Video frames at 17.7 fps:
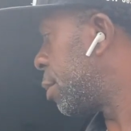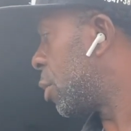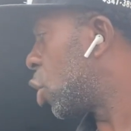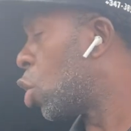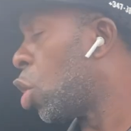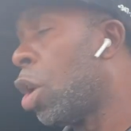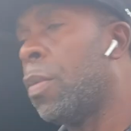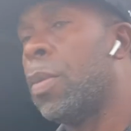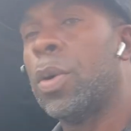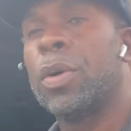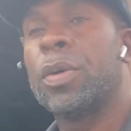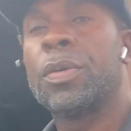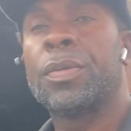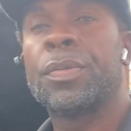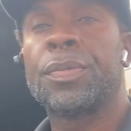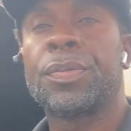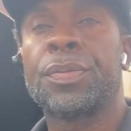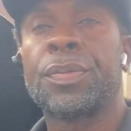turbo
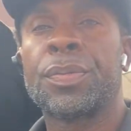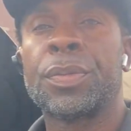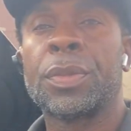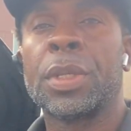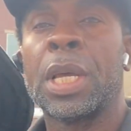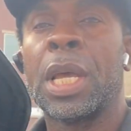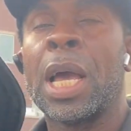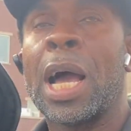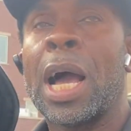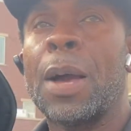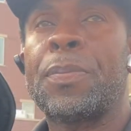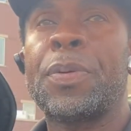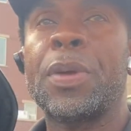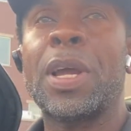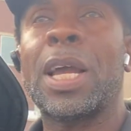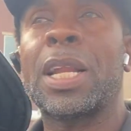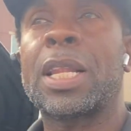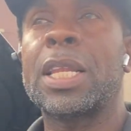
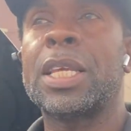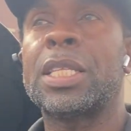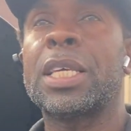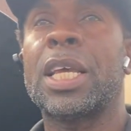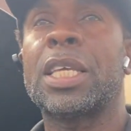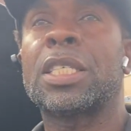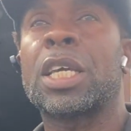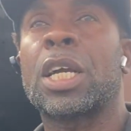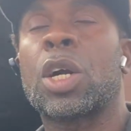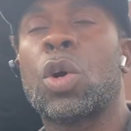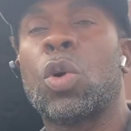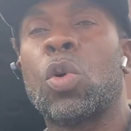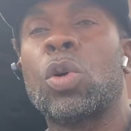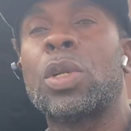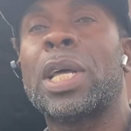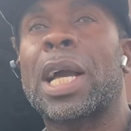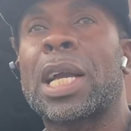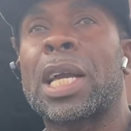apparently there's a
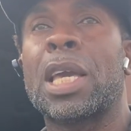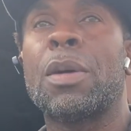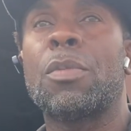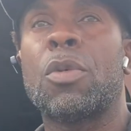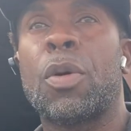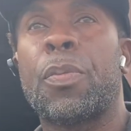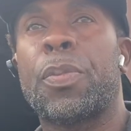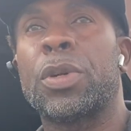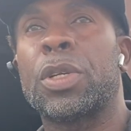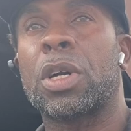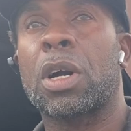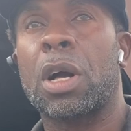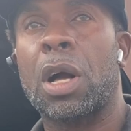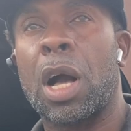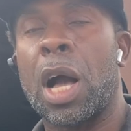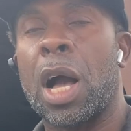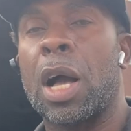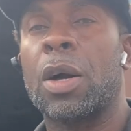code that came up on the
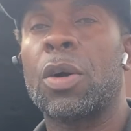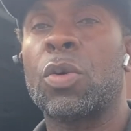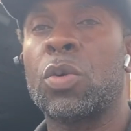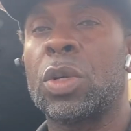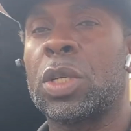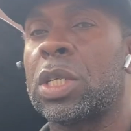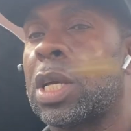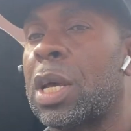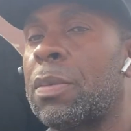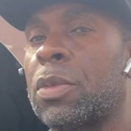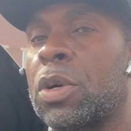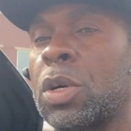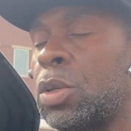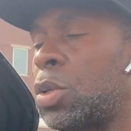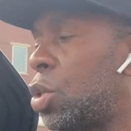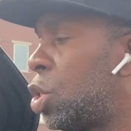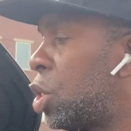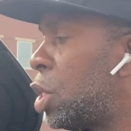car which i'm
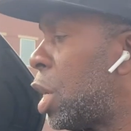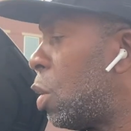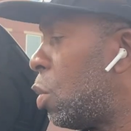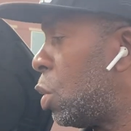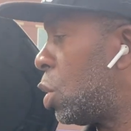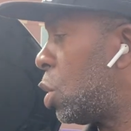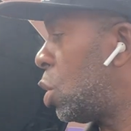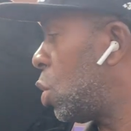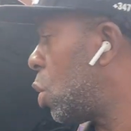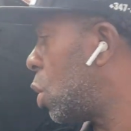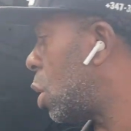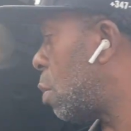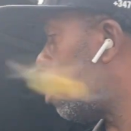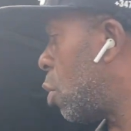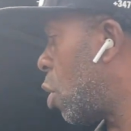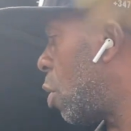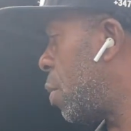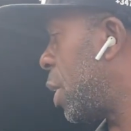going to share with you in a
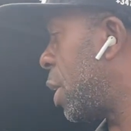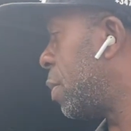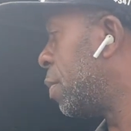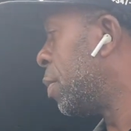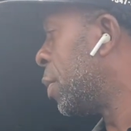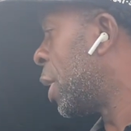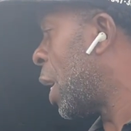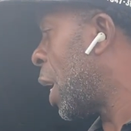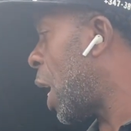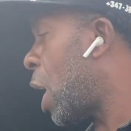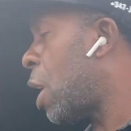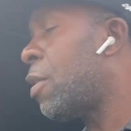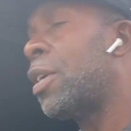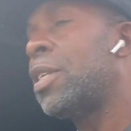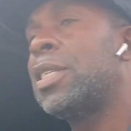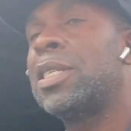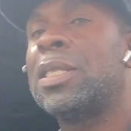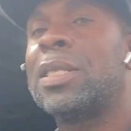moment i
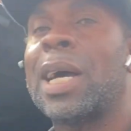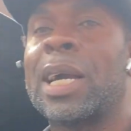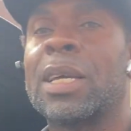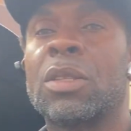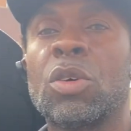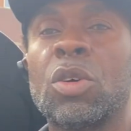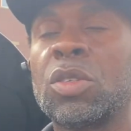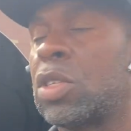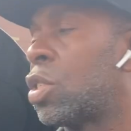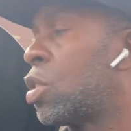already diagnosed it